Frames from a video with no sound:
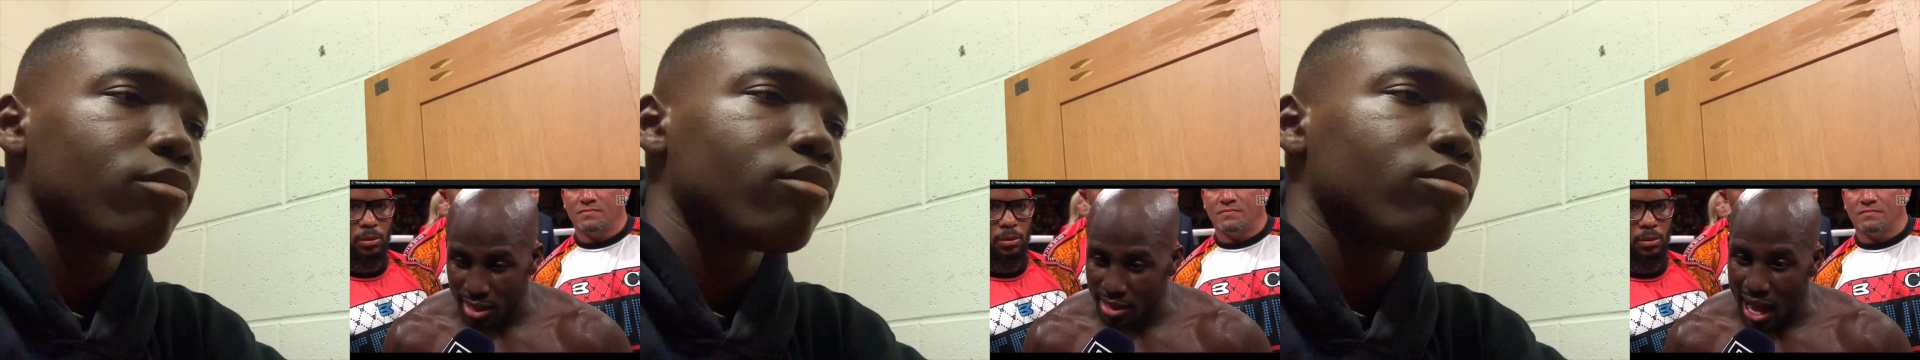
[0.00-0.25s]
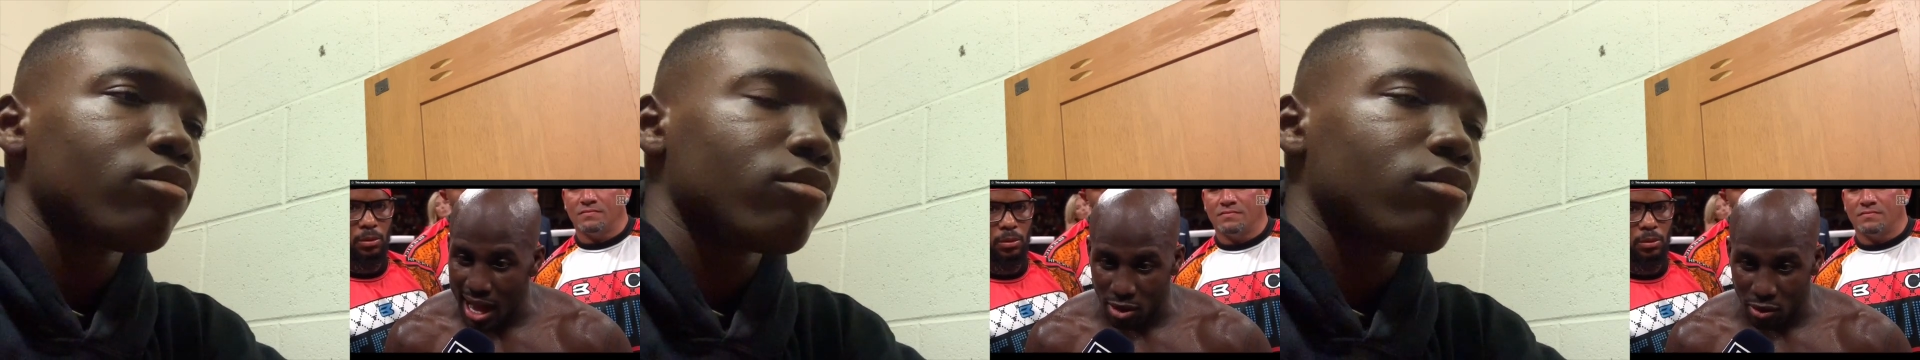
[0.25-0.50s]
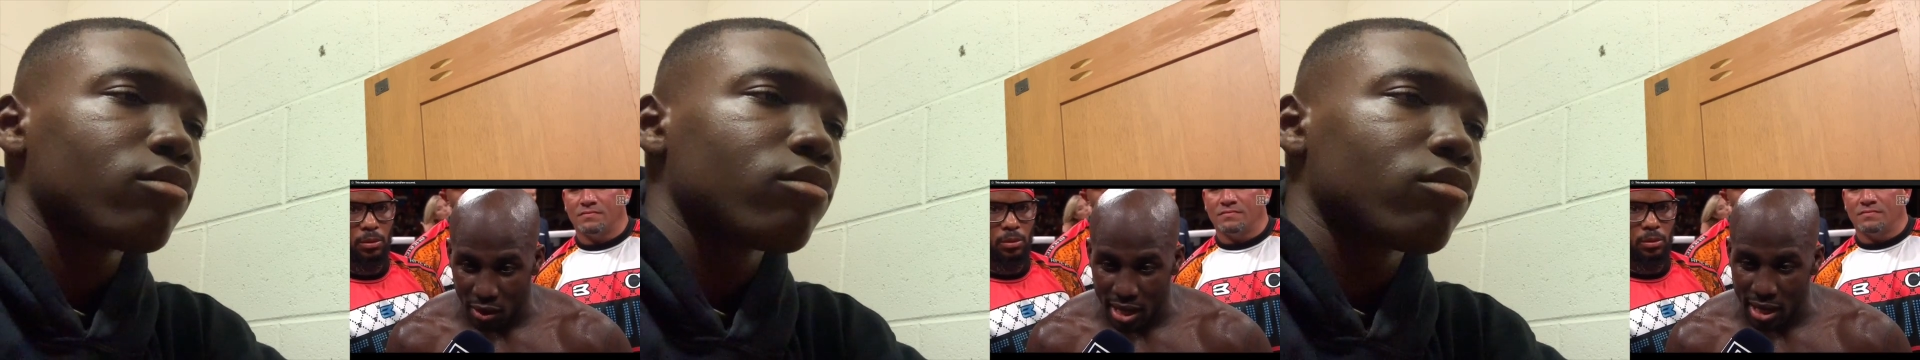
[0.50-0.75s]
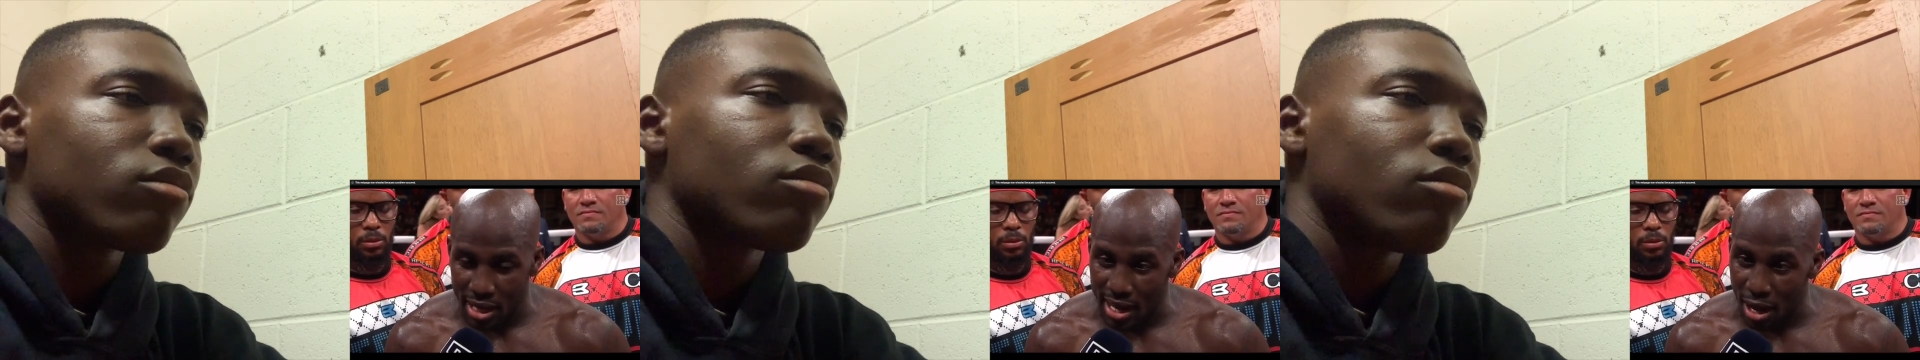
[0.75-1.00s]
Speaker 1: we can die in the
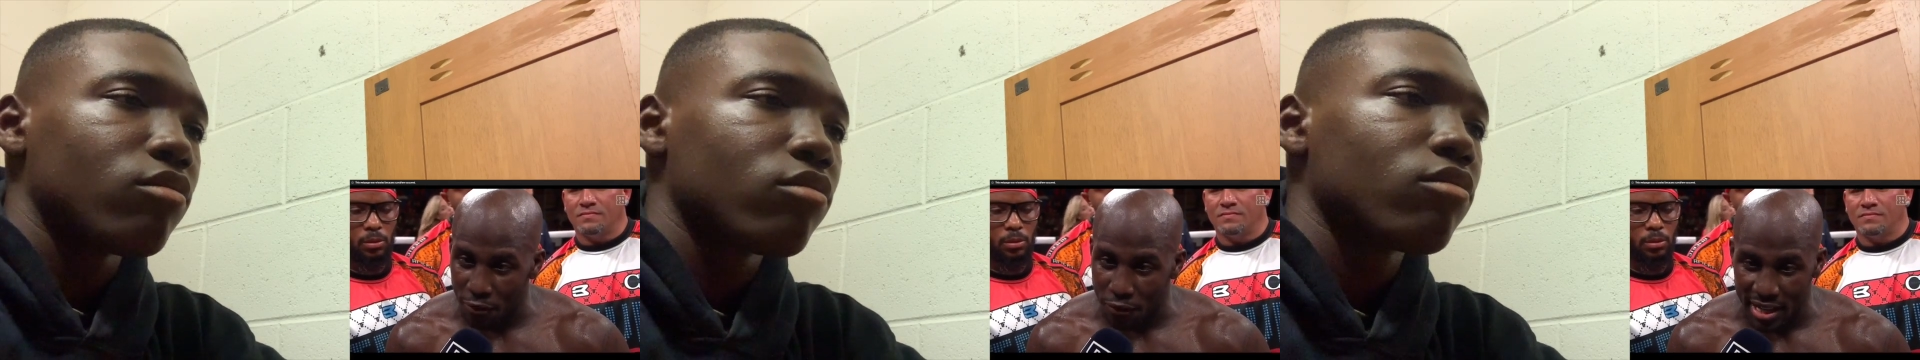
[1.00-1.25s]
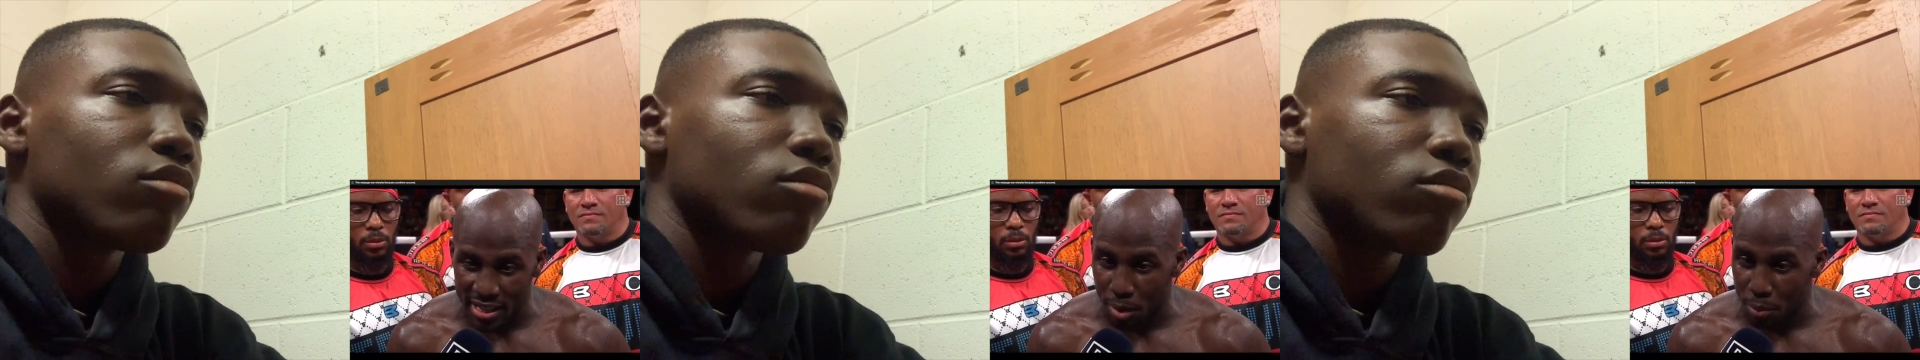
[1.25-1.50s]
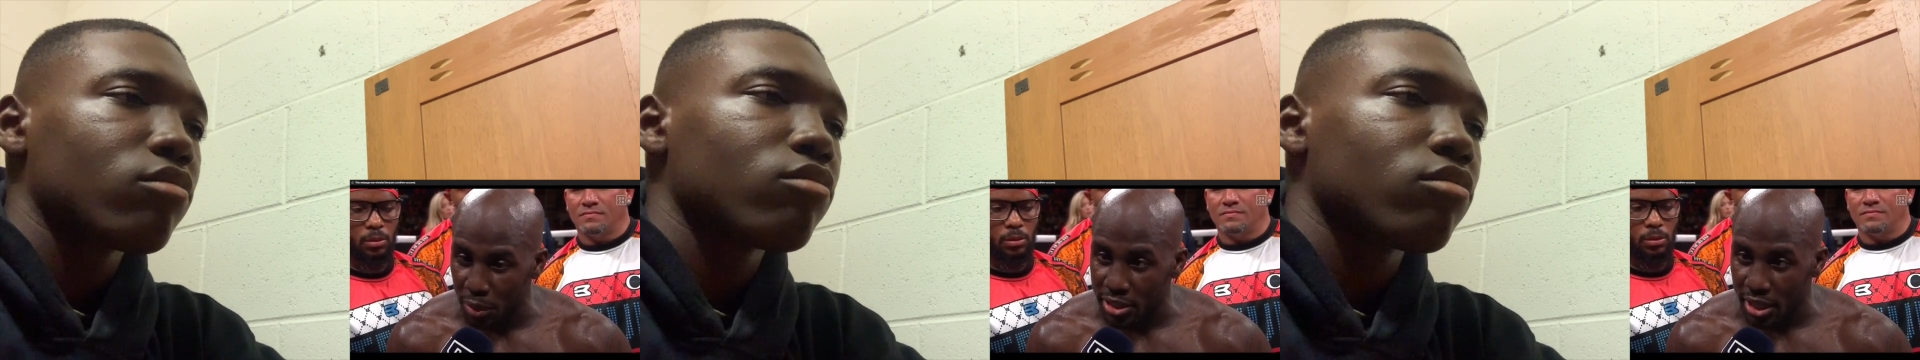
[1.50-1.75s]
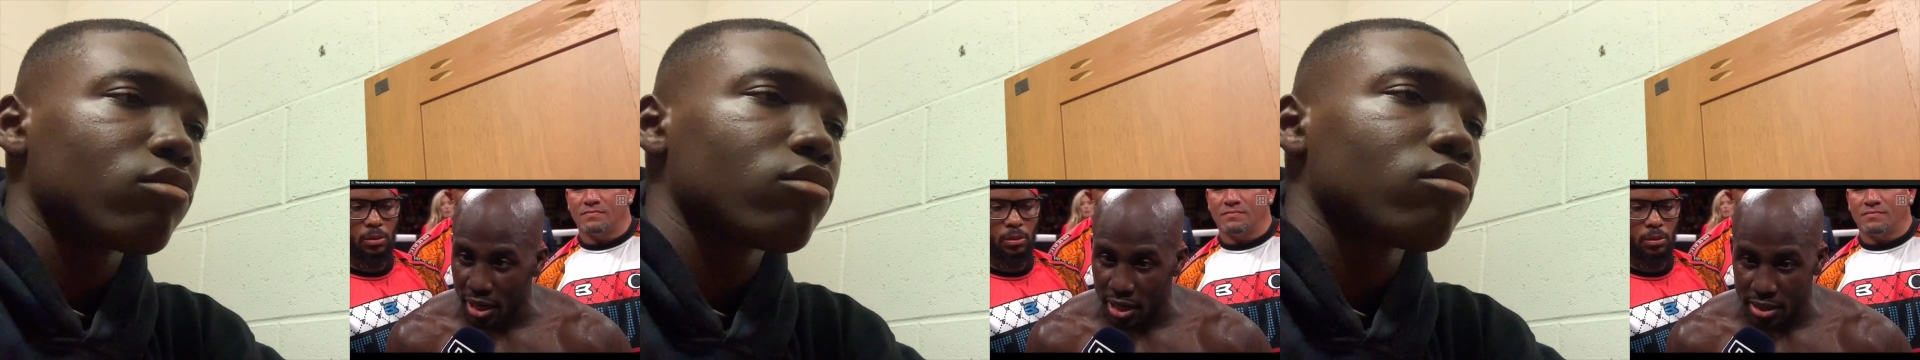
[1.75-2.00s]
ring, and I don't feel like they
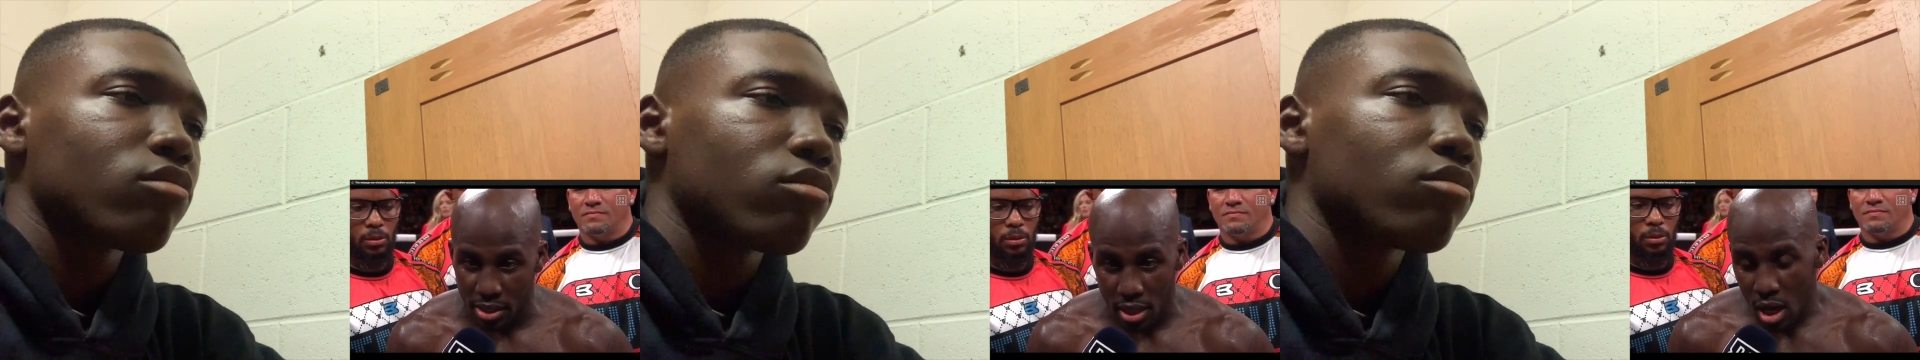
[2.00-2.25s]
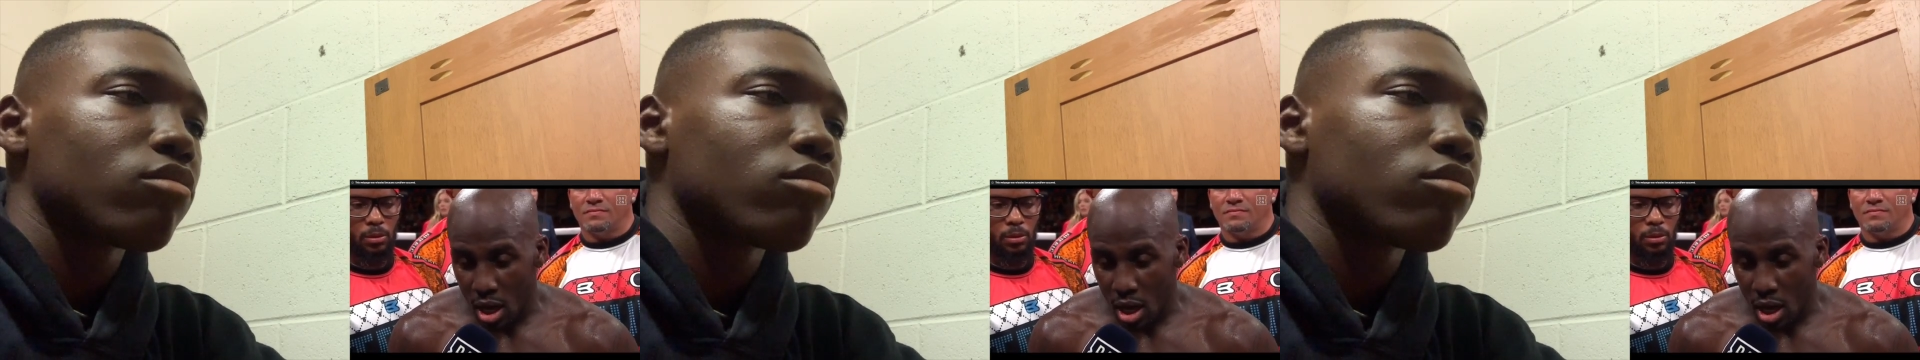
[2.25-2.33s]
appreciate us.